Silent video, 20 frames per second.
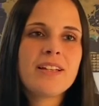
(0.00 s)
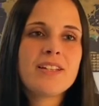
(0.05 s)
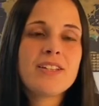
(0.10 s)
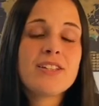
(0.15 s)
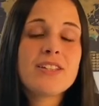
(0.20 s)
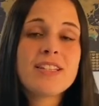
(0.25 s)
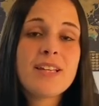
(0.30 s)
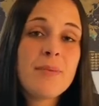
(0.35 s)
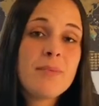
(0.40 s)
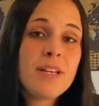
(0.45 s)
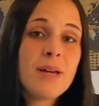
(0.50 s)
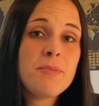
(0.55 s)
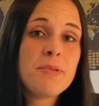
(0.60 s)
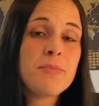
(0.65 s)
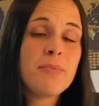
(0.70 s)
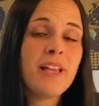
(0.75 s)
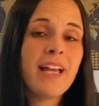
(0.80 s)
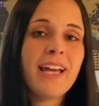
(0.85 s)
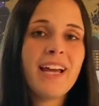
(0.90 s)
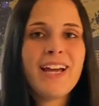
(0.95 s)
sometimes
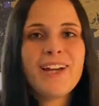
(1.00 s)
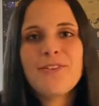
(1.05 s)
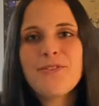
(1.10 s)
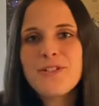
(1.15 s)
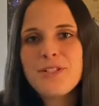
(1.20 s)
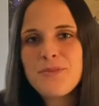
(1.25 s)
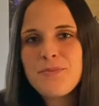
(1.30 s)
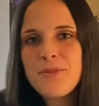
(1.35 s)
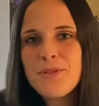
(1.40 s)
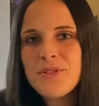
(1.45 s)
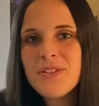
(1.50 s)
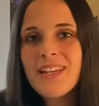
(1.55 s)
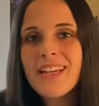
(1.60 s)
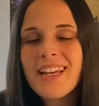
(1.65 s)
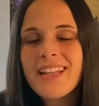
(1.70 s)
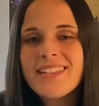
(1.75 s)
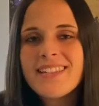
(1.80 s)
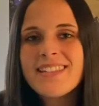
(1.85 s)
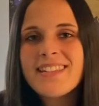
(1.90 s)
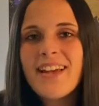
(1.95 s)
play Irish music
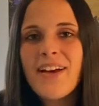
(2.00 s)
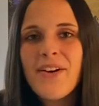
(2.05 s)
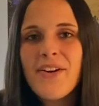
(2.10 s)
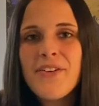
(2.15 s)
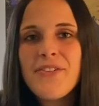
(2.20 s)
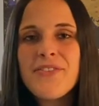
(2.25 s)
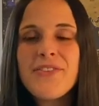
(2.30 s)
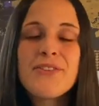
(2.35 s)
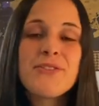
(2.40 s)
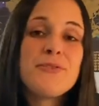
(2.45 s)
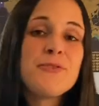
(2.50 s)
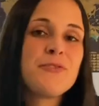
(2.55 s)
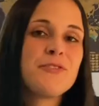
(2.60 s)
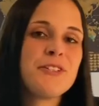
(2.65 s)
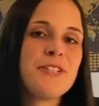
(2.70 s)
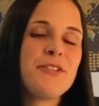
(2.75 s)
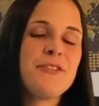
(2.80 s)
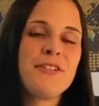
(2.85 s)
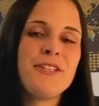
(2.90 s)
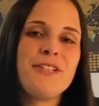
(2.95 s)
and stuff, it's
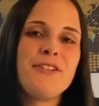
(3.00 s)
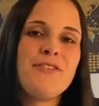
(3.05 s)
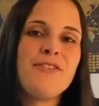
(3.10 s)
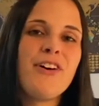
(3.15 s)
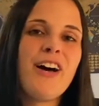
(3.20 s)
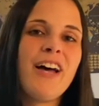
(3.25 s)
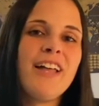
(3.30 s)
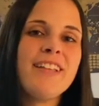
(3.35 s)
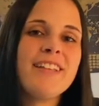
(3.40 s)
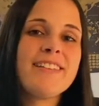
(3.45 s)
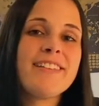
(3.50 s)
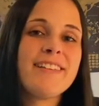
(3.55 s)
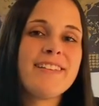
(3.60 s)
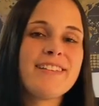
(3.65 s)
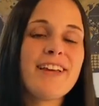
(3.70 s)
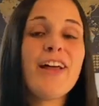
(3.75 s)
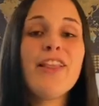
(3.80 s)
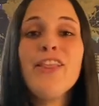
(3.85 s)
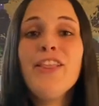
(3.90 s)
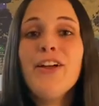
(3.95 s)
really, really fun since
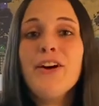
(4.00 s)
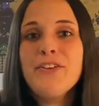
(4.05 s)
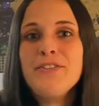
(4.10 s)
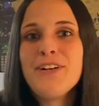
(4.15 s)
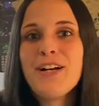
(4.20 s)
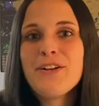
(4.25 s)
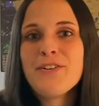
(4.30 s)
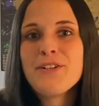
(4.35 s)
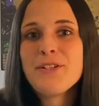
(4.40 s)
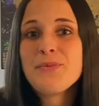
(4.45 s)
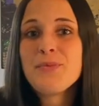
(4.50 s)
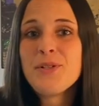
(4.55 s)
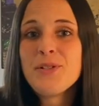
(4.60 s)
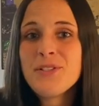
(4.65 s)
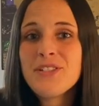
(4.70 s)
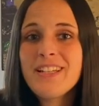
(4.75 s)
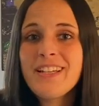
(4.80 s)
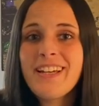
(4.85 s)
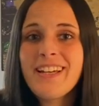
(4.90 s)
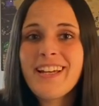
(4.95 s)
I love Irish
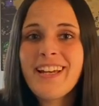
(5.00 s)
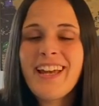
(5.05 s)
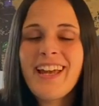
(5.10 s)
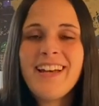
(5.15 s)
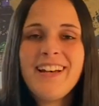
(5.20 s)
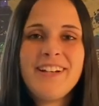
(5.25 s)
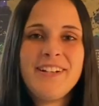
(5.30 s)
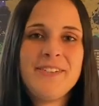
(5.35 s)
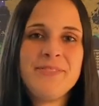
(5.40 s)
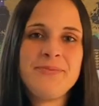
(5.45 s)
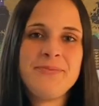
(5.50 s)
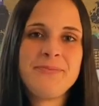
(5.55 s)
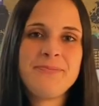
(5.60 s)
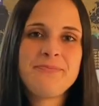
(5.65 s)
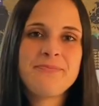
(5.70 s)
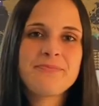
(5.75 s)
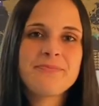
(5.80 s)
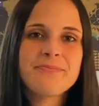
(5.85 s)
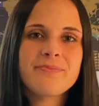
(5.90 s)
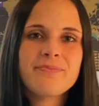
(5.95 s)
music.
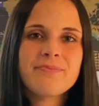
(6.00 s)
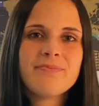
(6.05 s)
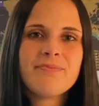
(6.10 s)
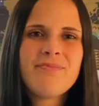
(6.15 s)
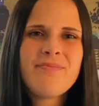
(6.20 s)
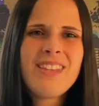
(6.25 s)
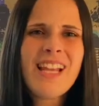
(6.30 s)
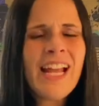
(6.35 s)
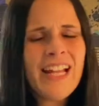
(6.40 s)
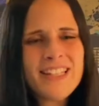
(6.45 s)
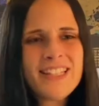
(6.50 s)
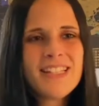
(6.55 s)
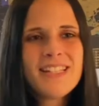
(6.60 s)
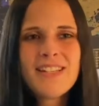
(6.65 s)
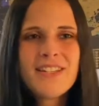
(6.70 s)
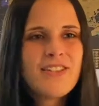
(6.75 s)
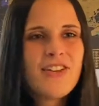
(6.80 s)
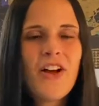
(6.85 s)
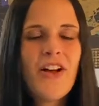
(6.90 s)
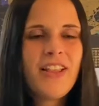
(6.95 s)
And since
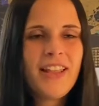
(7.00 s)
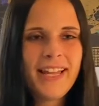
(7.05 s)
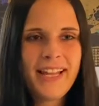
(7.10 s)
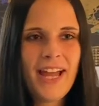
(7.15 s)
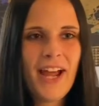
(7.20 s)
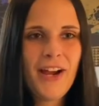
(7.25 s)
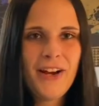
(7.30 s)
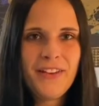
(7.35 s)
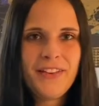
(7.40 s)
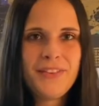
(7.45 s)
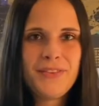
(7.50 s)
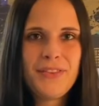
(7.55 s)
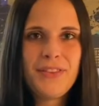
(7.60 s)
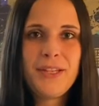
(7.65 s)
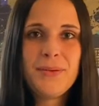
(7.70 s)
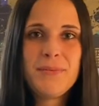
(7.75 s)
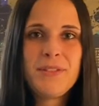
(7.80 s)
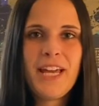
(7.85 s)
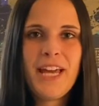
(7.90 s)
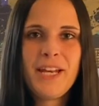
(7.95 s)
it's all like Ireland
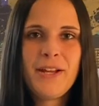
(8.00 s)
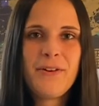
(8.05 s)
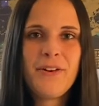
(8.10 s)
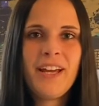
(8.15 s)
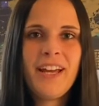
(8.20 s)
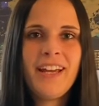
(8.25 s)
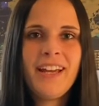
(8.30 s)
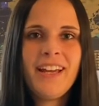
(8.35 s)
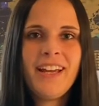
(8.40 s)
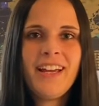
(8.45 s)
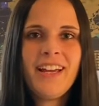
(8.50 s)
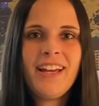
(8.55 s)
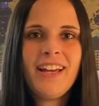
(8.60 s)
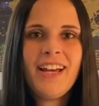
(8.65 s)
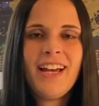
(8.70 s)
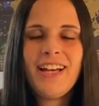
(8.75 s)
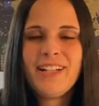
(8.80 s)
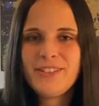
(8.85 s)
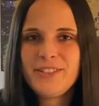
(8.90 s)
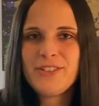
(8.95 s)
themed anyway,
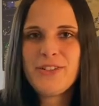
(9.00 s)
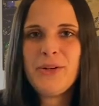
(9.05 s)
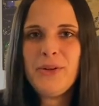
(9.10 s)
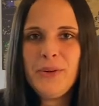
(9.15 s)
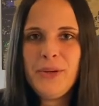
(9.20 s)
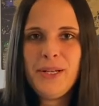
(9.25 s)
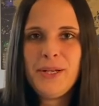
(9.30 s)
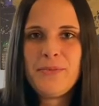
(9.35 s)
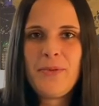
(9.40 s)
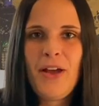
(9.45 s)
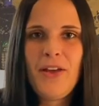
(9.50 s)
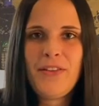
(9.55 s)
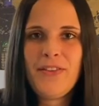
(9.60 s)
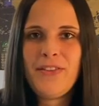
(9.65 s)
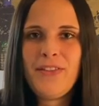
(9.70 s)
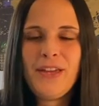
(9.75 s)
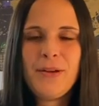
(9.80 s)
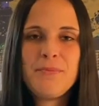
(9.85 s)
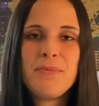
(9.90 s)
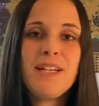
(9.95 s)
it's totally my
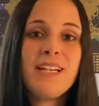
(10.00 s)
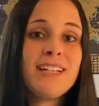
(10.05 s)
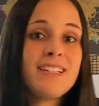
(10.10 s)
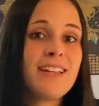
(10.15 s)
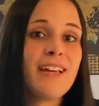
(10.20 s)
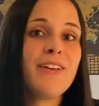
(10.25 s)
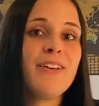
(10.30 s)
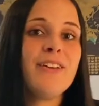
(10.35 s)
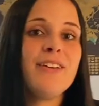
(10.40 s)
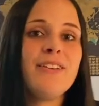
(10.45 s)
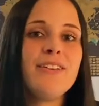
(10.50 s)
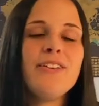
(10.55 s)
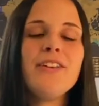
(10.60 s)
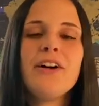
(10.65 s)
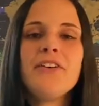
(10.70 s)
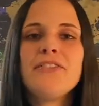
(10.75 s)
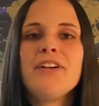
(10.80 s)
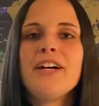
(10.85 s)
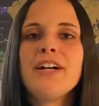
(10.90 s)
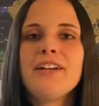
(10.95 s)
thing because I
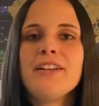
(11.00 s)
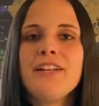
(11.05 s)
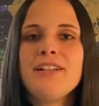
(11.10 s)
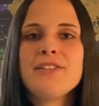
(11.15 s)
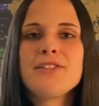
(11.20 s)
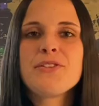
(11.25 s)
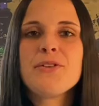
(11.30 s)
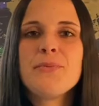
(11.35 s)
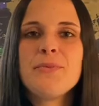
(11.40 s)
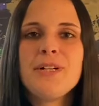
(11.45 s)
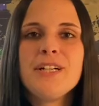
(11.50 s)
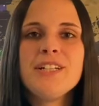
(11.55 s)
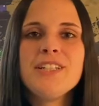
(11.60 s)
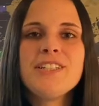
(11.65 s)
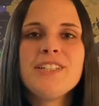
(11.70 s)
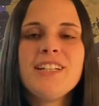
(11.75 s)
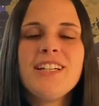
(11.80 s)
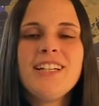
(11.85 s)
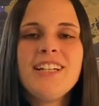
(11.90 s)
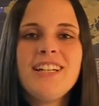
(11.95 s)
love Ireland so much.
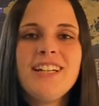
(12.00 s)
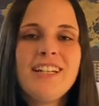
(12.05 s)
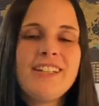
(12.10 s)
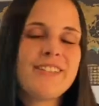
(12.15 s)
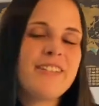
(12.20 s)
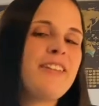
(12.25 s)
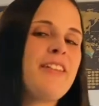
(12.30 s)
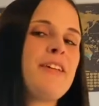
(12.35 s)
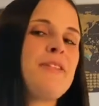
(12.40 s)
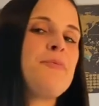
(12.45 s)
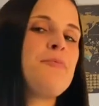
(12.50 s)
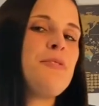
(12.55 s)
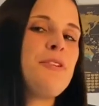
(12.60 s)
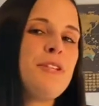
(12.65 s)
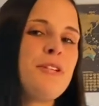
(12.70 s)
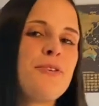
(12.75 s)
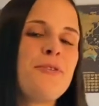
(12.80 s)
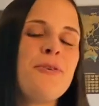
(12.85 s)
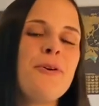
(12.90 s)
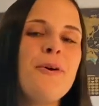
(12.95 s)
So that's
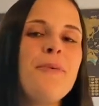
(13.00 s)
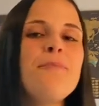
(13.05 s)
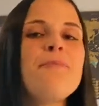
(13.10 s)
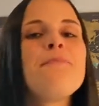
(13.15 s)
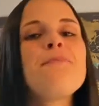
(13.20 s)
pretty cool.